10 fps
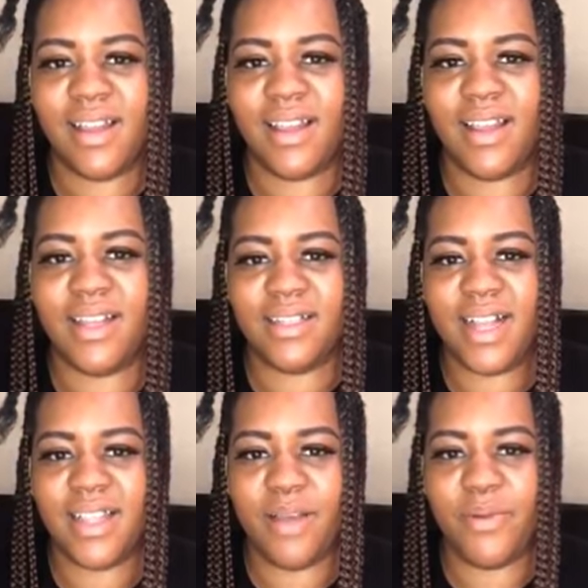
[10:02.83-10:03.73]
It's
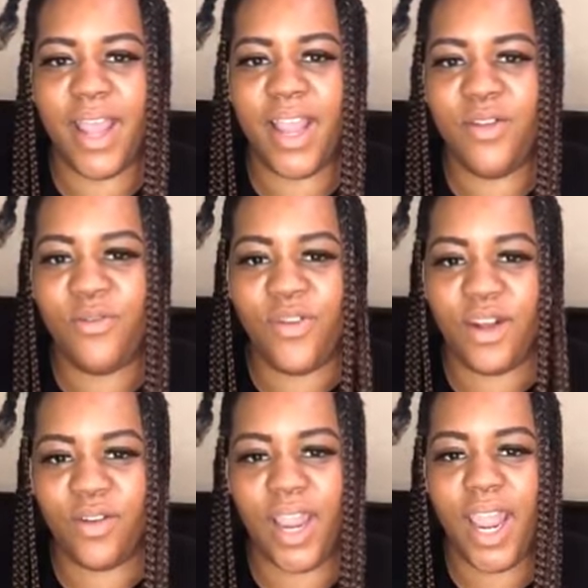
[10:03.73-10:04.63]
not that bad. You feel
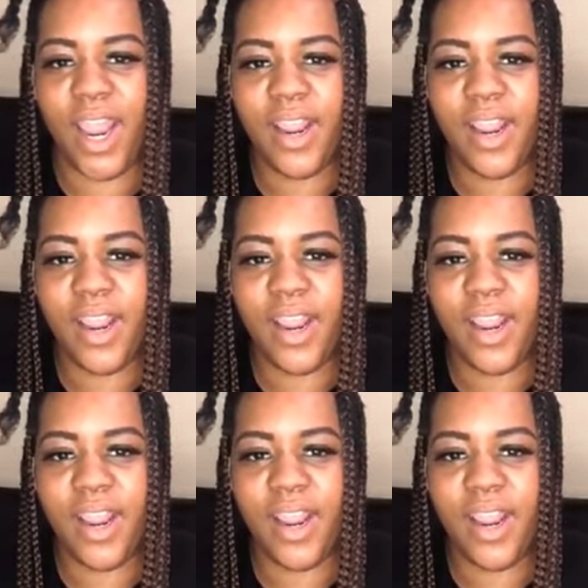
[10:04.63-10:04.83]
nah. okay?